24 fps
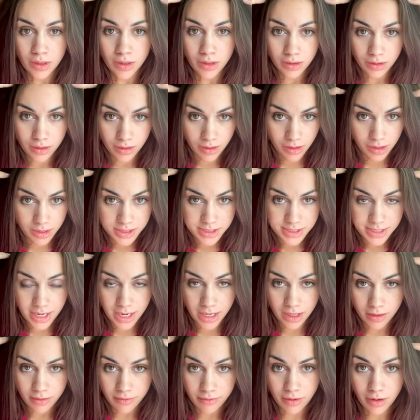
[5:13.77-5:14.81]
the
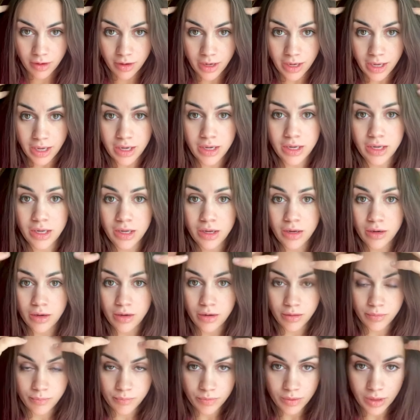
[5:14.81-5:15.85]
side of our head here,
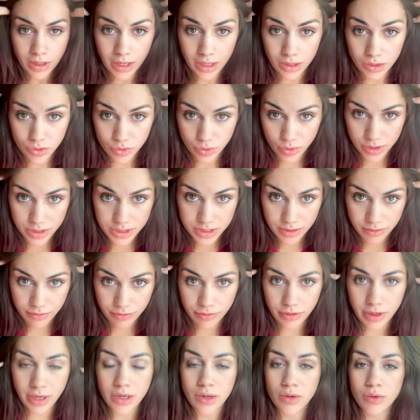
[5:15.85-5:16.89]
and towards the
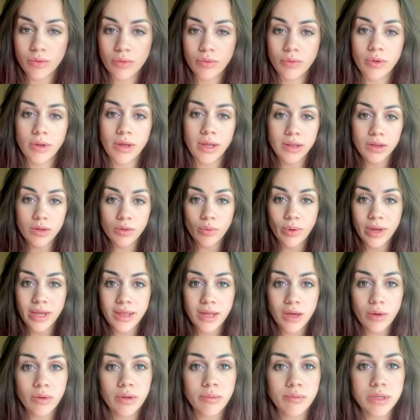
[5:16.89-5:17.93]
front. And the way
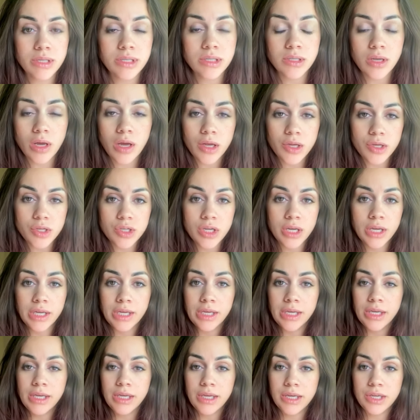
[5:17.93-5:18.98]
that we massage
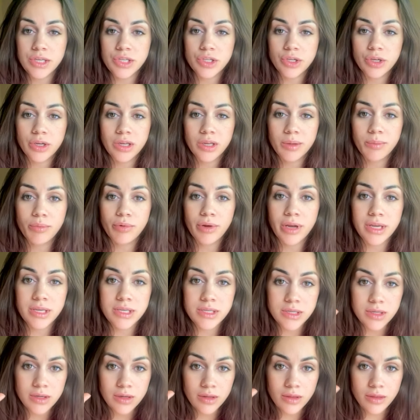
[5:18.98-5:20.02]
is you're going to
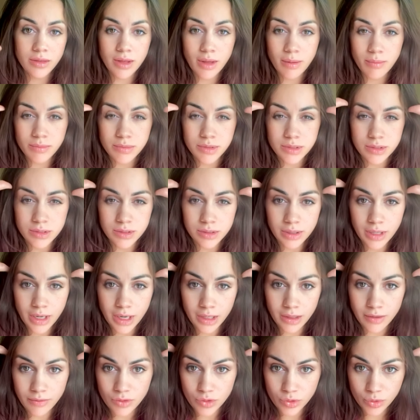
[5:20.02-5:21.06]
press your thumbs
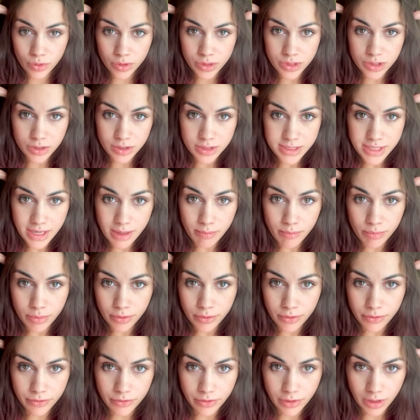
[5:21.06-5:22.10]
kind of towards your
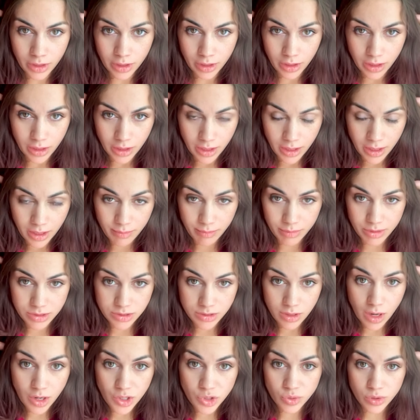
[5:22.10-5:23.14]
temples and
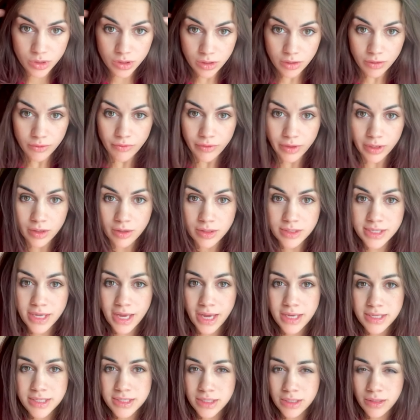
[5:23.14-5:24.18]
massage with your fingers
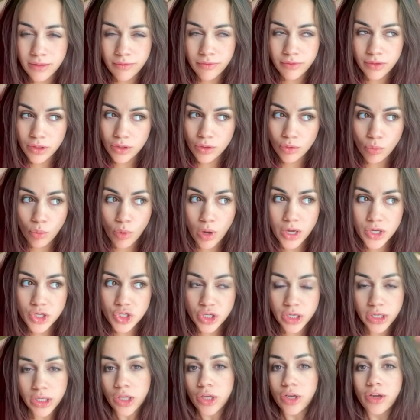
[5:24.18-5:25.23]
as if you're
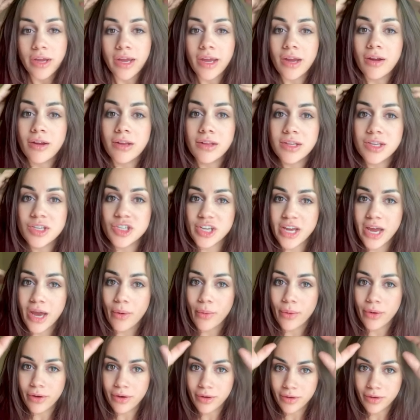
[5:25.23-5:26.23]
washing your hair in the shower.